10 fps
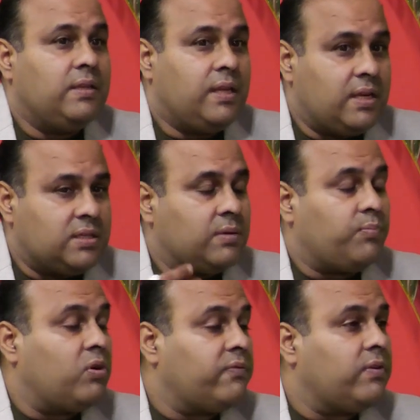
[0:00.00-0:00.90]
there is
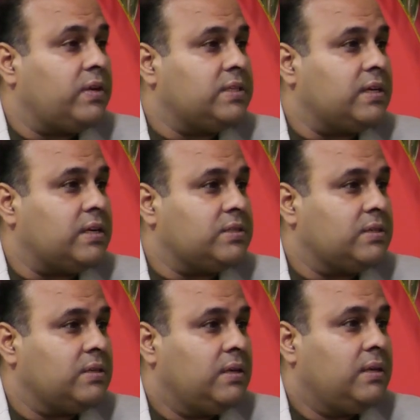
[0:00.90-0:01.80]
support for
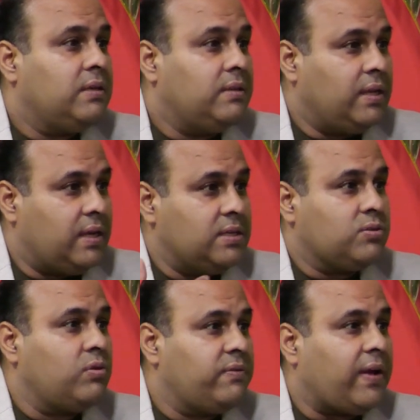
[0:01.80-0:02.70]
research, there is good